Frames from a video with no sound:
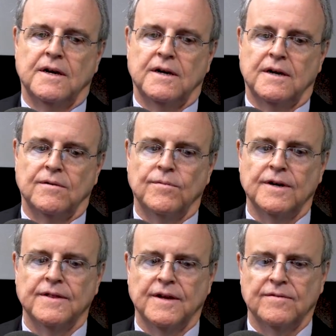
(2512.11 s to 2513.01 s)
One
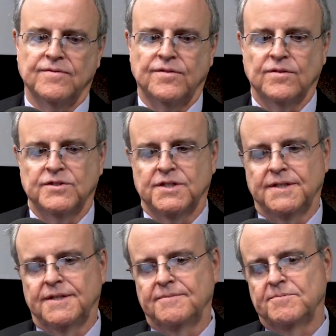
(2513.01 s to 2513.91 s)
of the
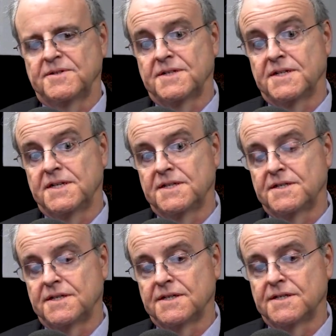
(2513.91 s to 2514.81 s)
unfortunate
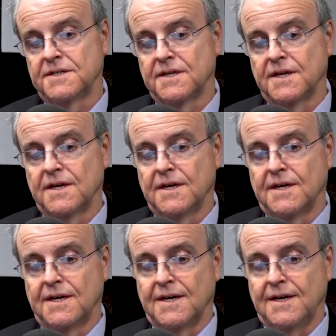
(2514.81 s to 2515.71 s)
statistics
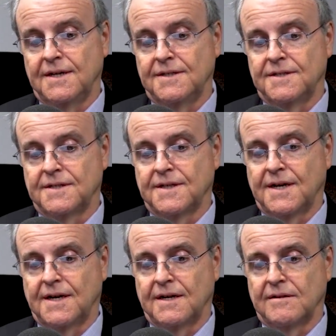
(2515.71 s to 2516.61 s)
is
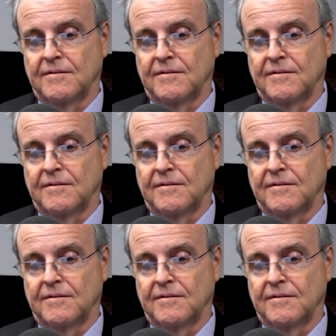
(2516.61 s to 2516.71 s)
that